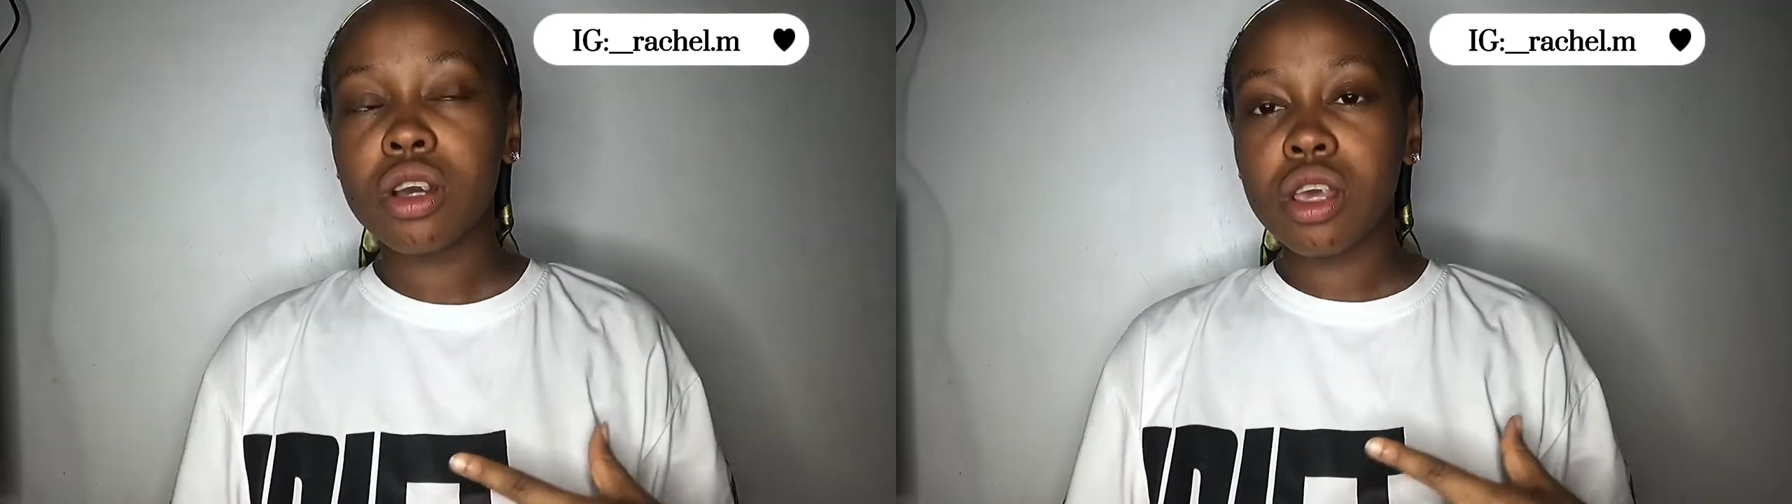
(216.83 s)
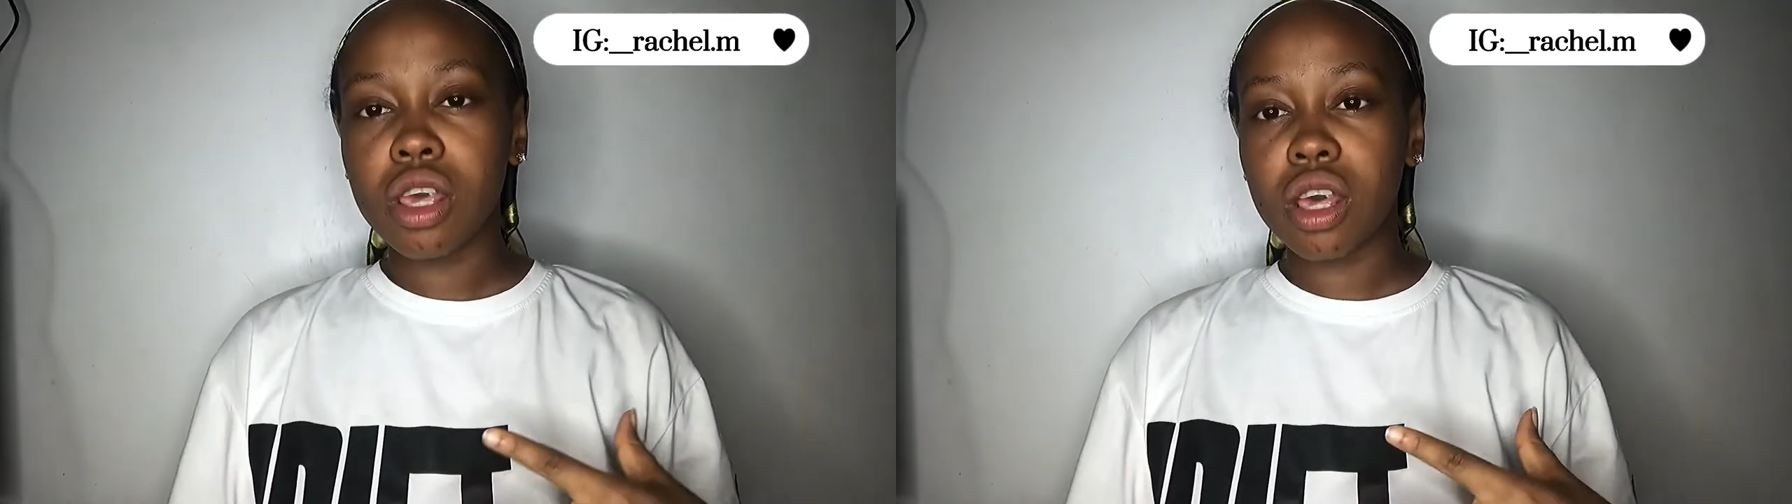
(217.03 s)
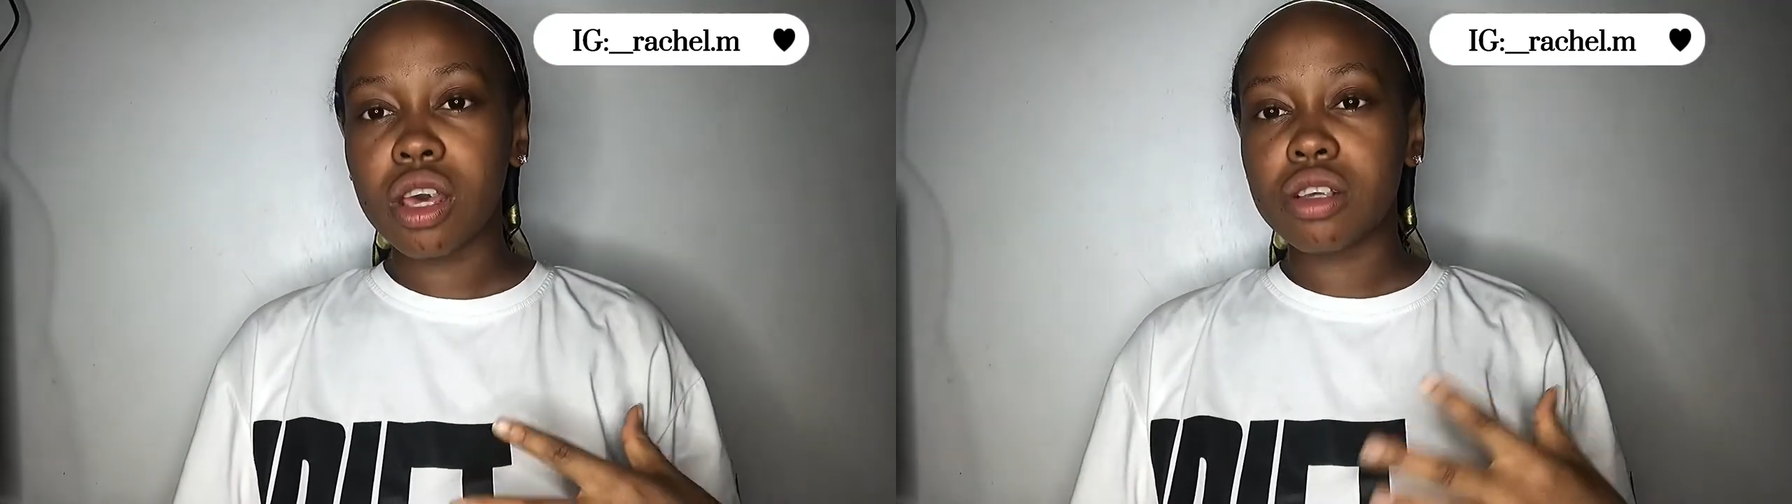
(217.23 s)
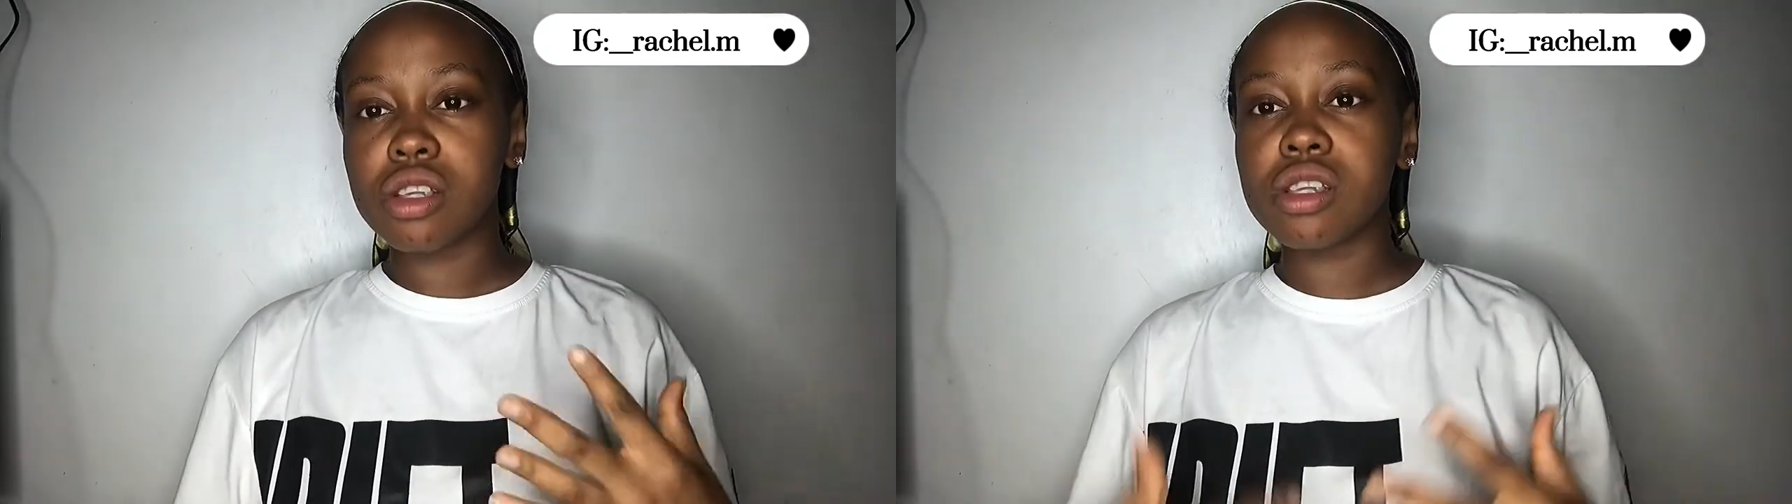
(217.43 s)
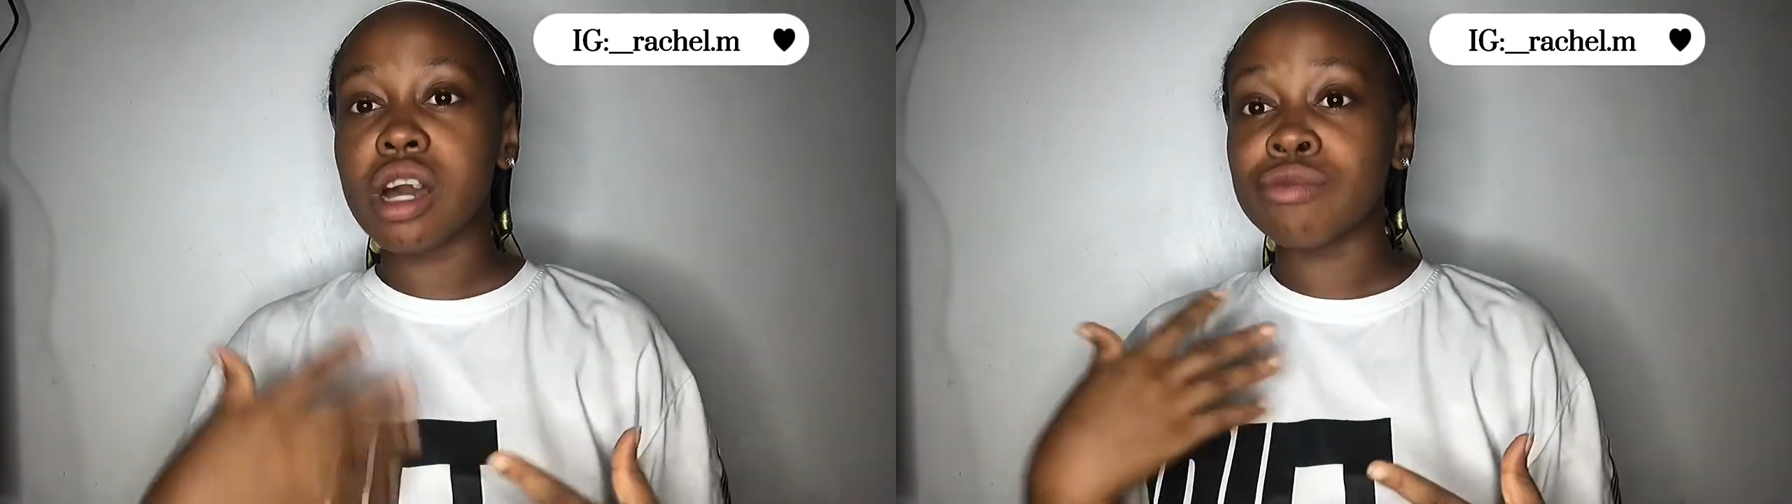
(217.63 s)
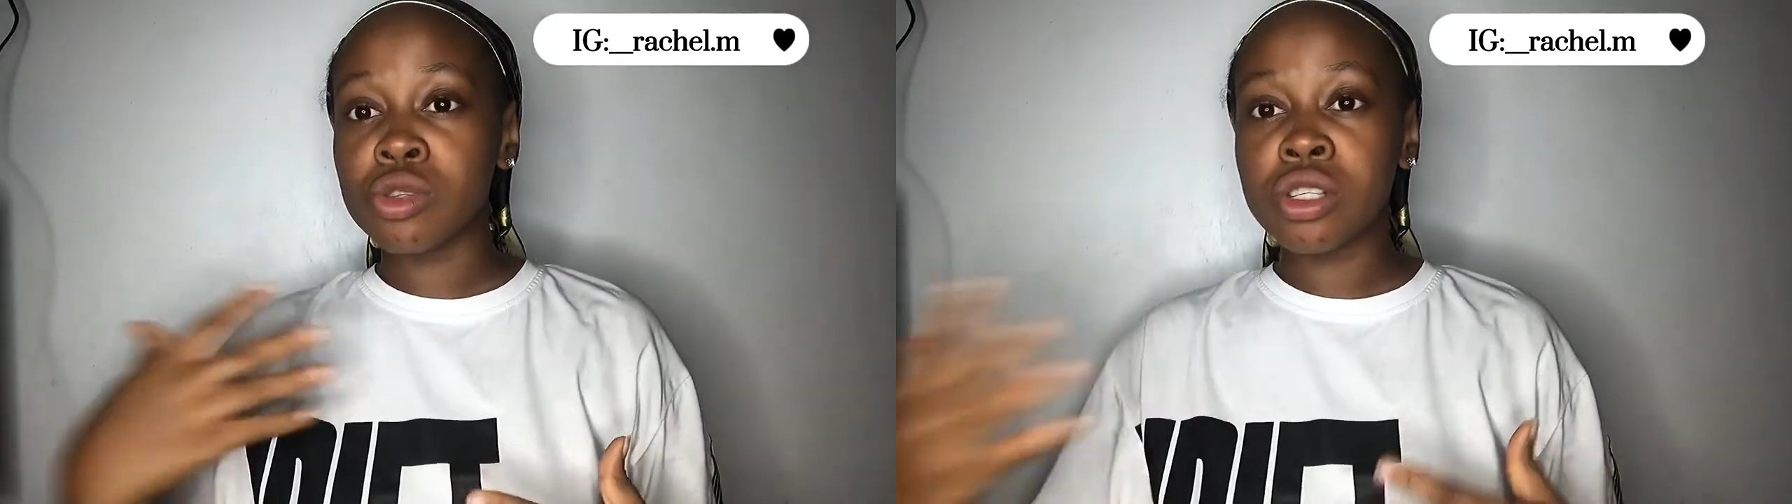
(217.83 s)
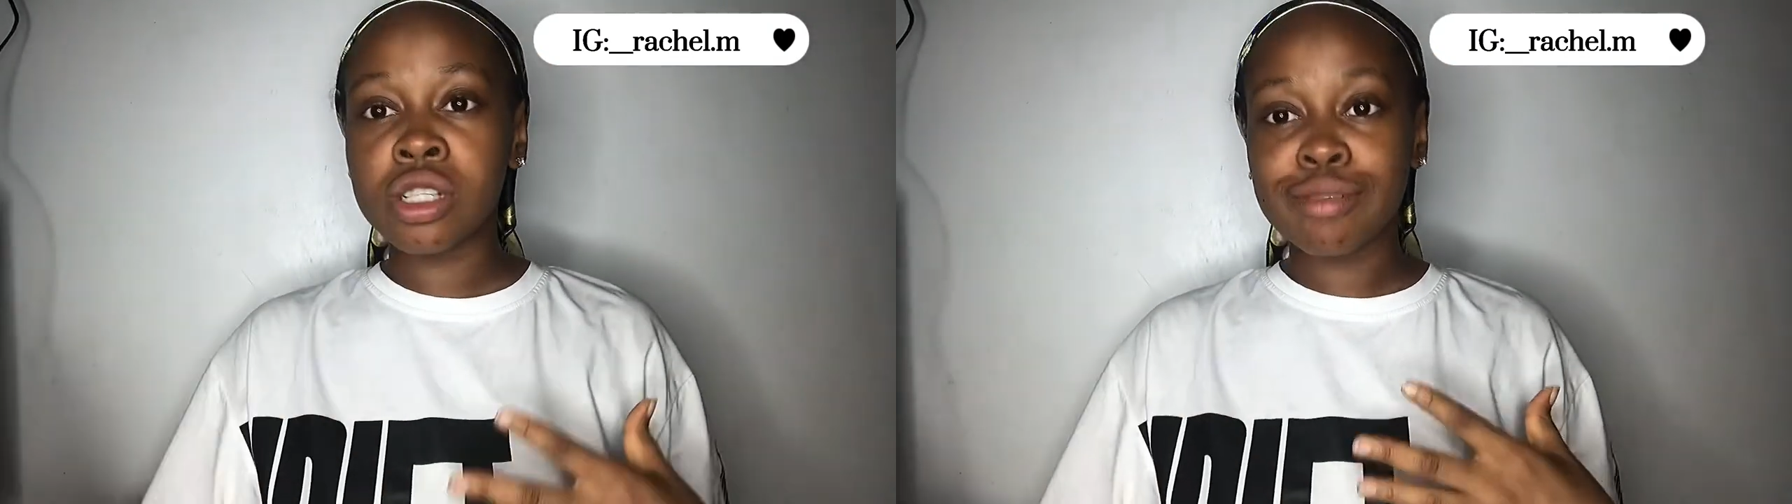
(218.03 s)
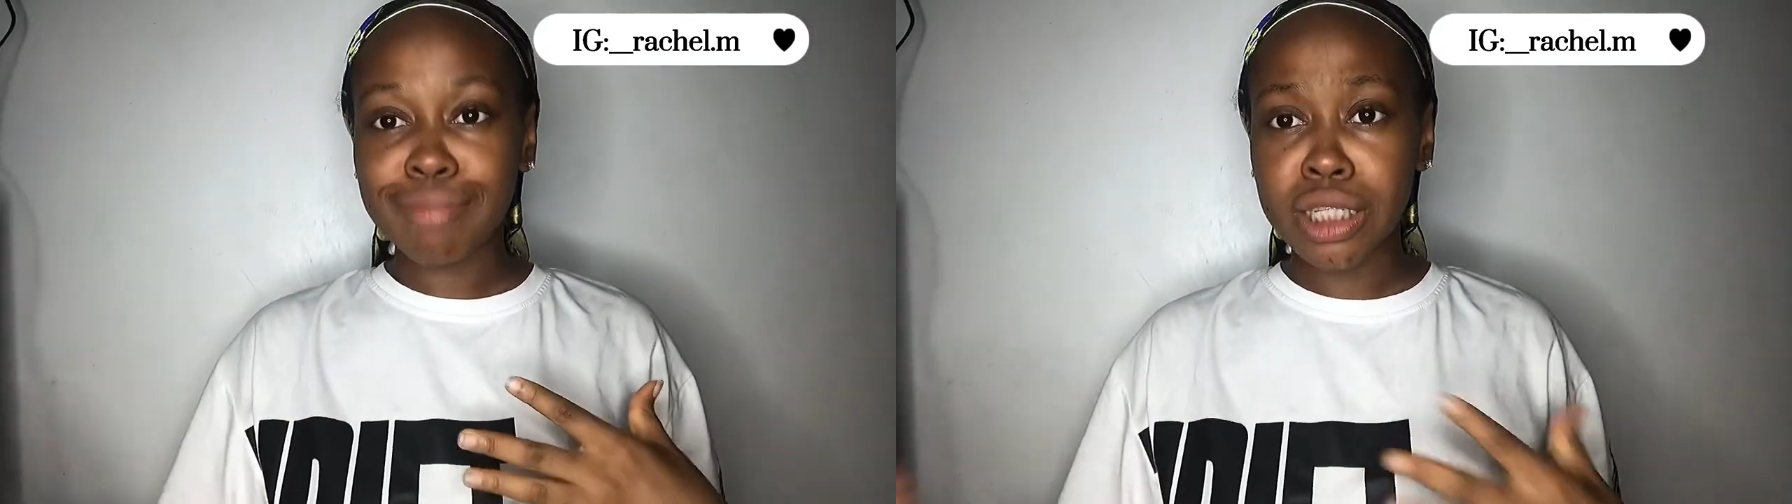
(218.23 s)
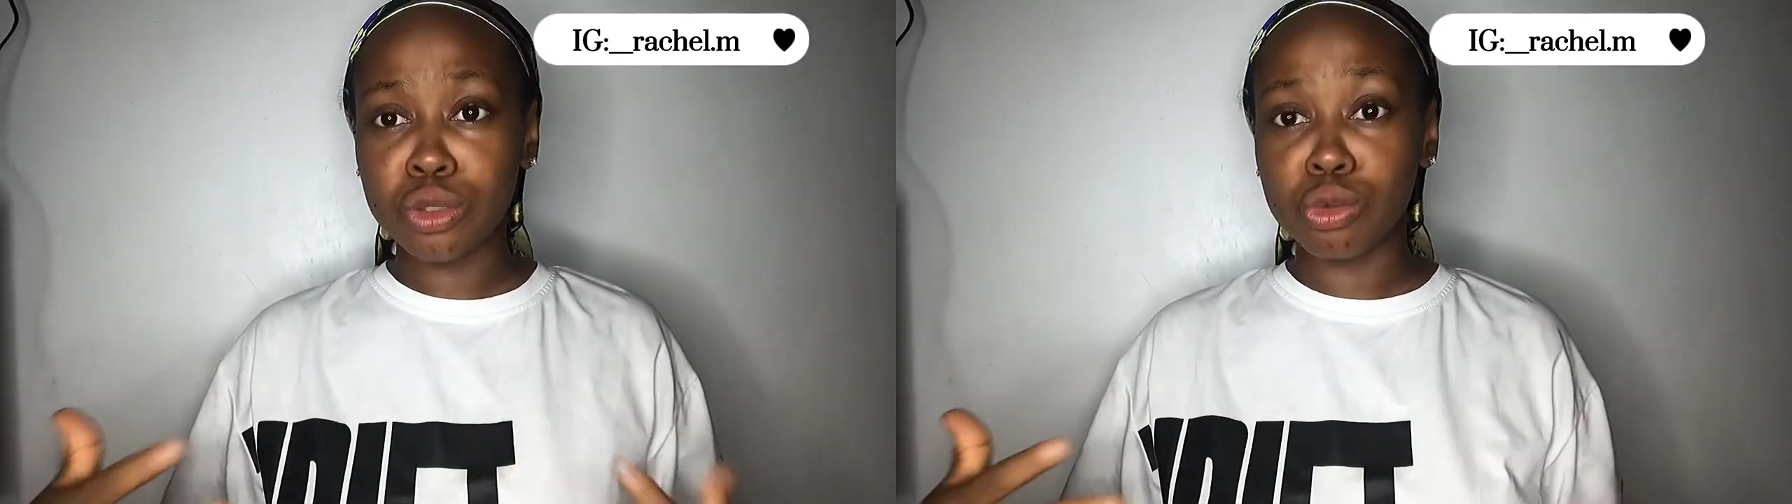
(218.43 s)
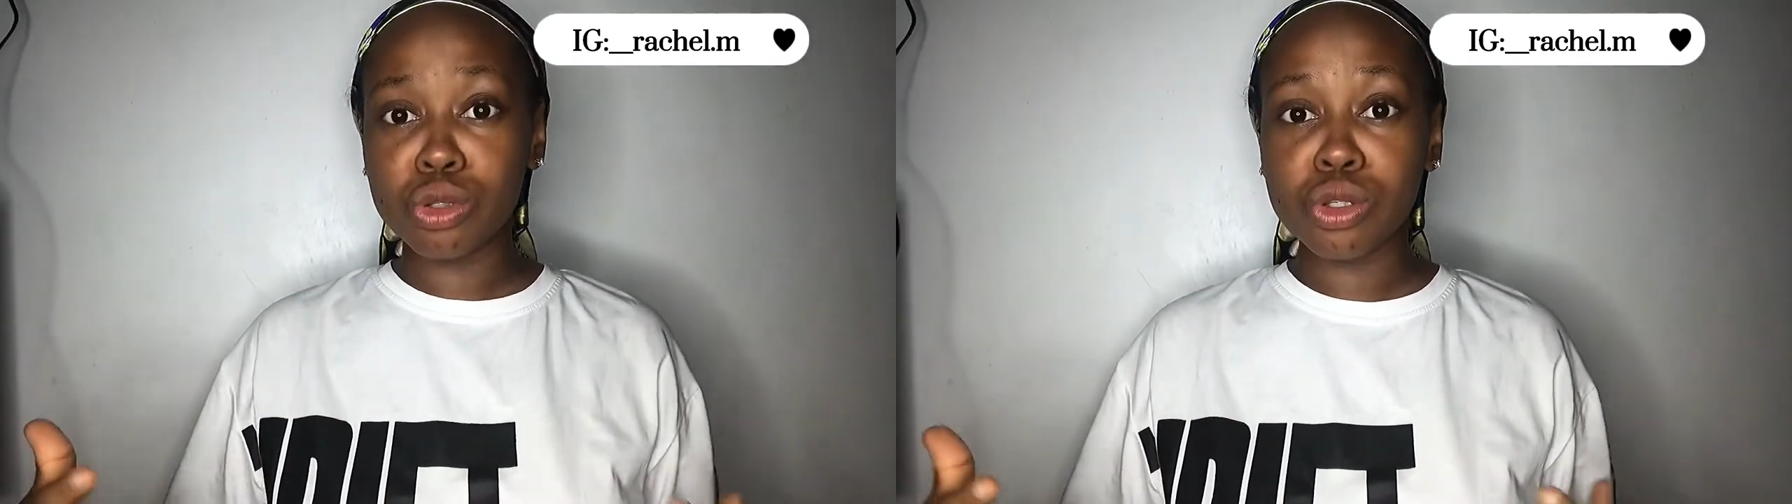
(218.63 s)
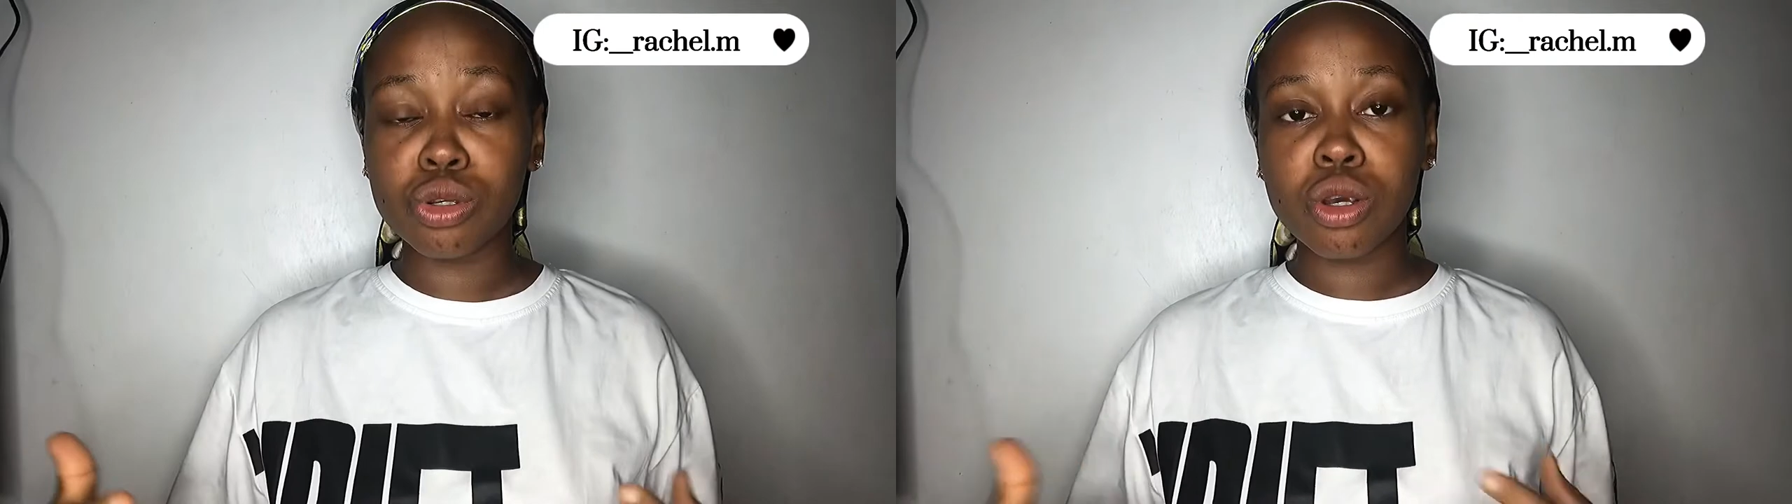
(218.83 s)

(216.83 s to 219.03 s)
yeah since i've not seen my notes